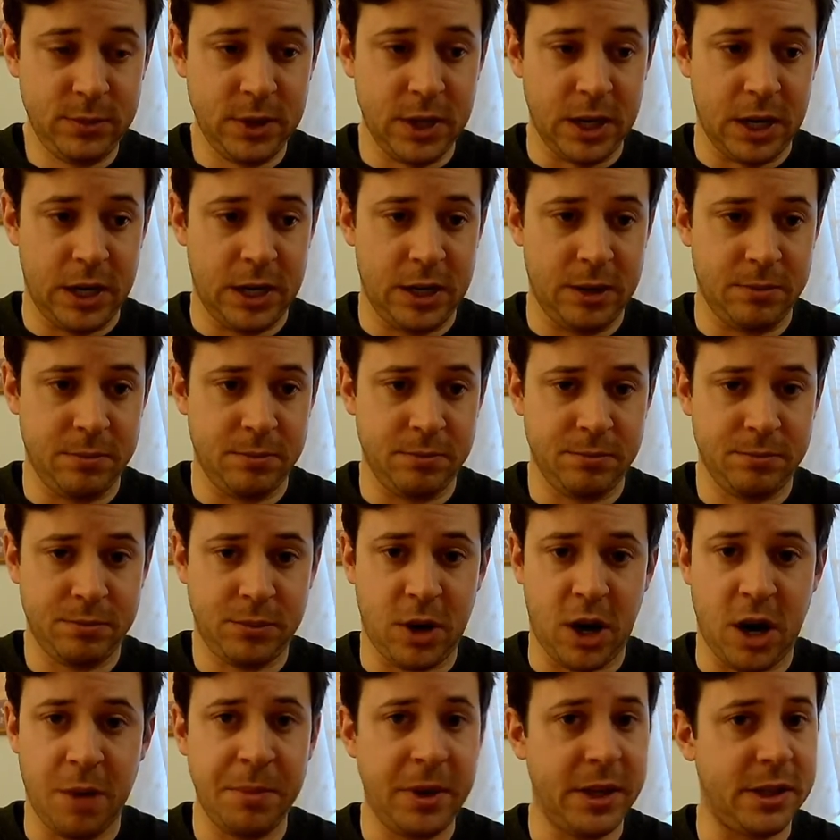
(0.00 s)
um,
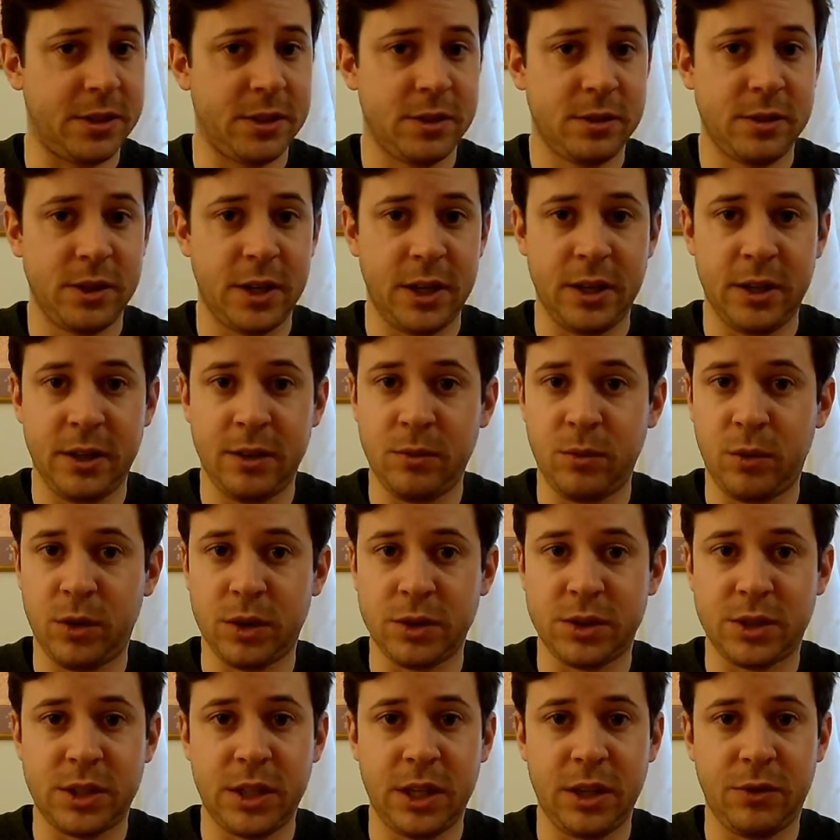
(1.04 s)
comment, and we'll
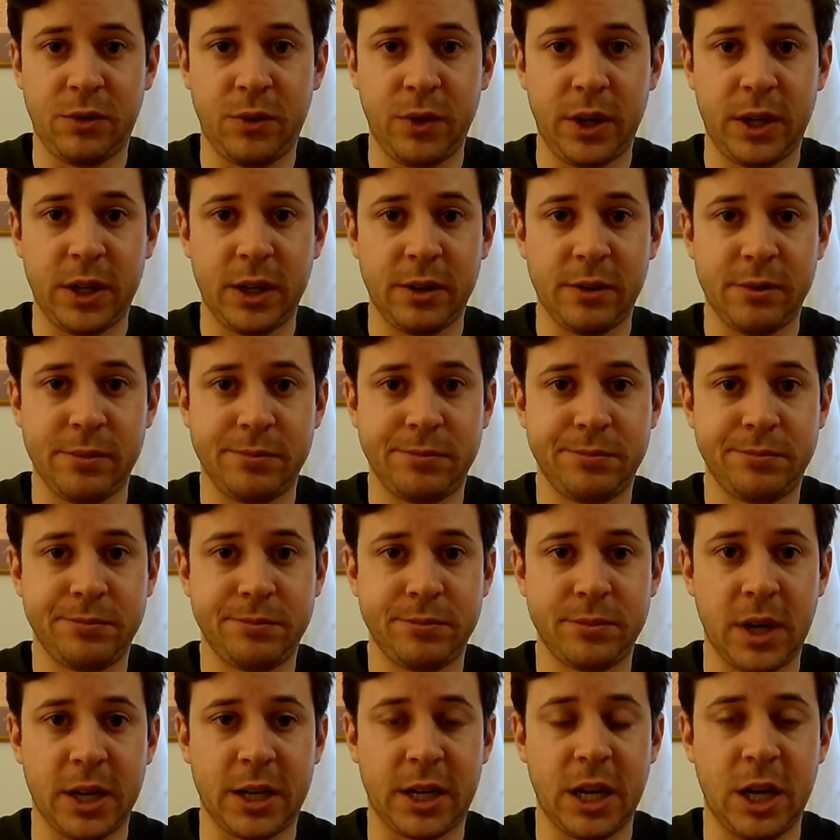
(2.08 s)
see if we can
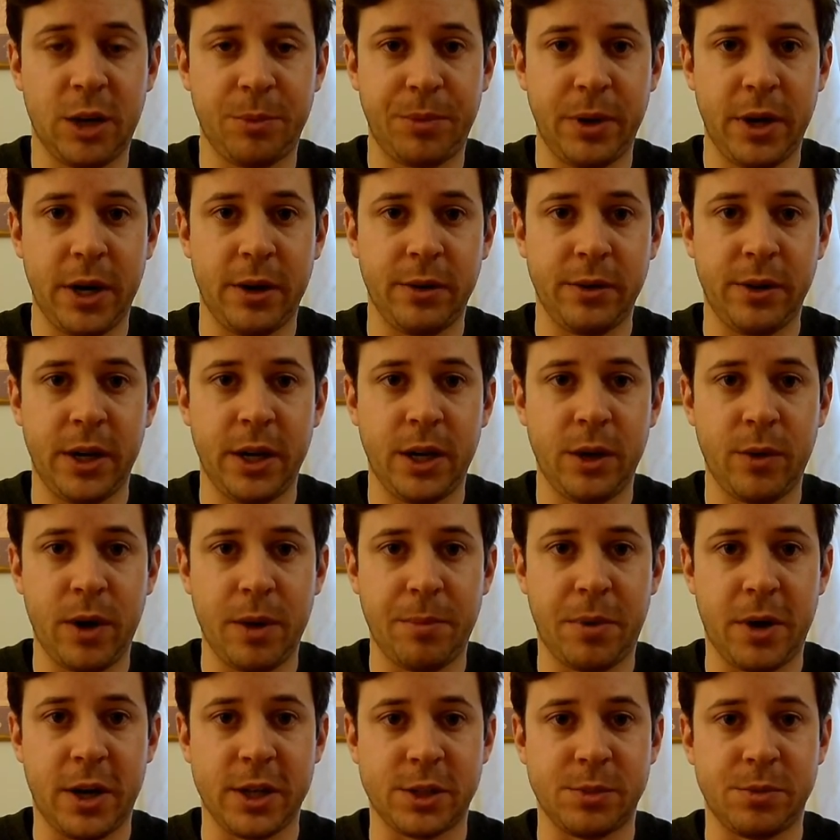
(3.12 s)
I can help you out in any way
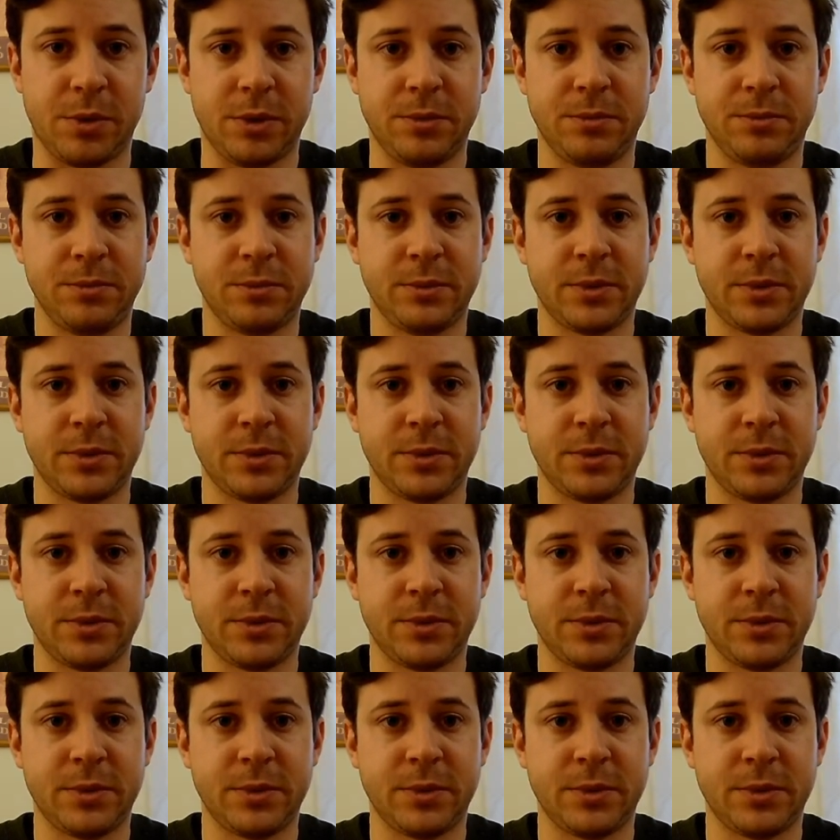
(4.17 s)
possible.